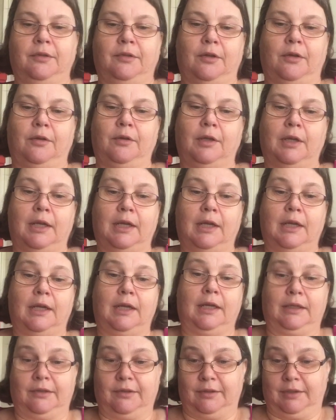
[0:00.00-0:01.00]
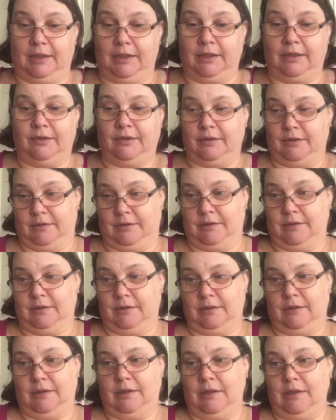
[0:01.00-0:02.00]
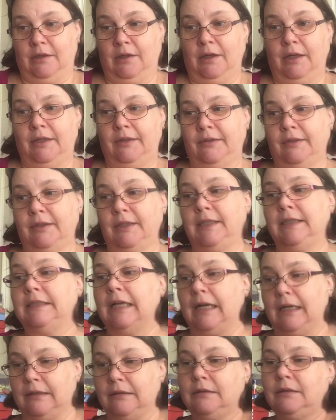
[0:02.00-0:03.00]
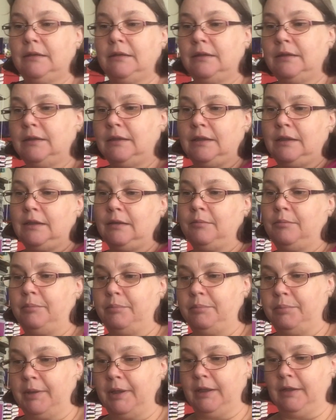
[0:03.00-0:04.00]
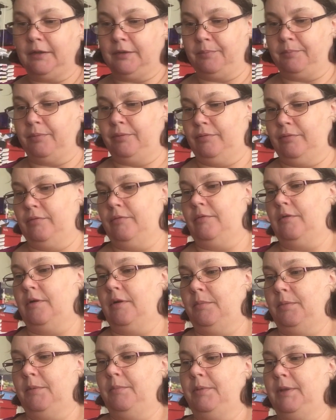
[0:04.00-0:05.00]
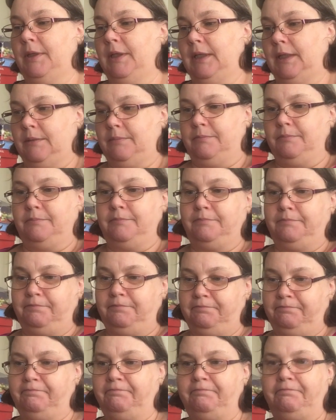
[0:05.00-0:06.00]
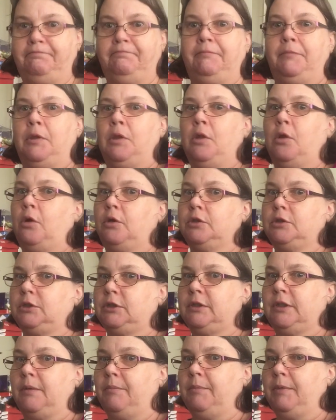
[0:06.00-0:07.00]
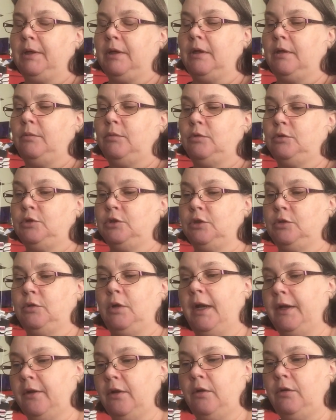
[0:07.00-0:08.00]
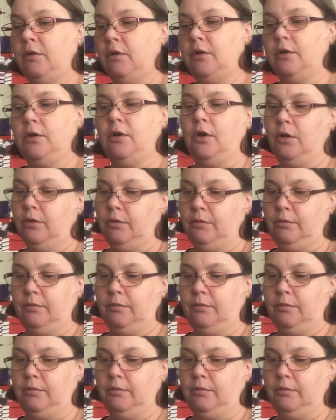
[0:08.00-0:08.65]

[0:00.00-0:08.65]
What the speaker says: So it's nicely done, but it's probably not something I will do. I don't know.